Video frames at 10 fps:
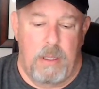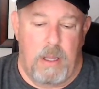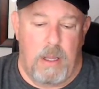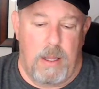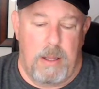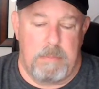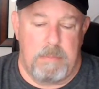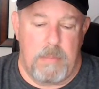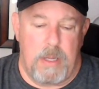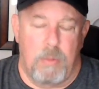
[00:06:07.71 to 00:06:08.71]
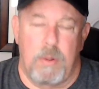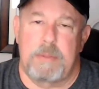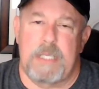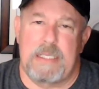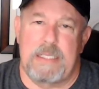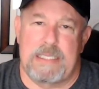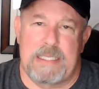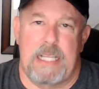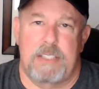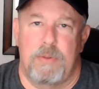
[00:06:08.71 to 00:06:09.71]
a website
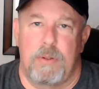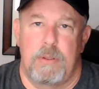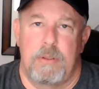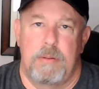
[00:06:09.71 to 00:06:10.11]
successful.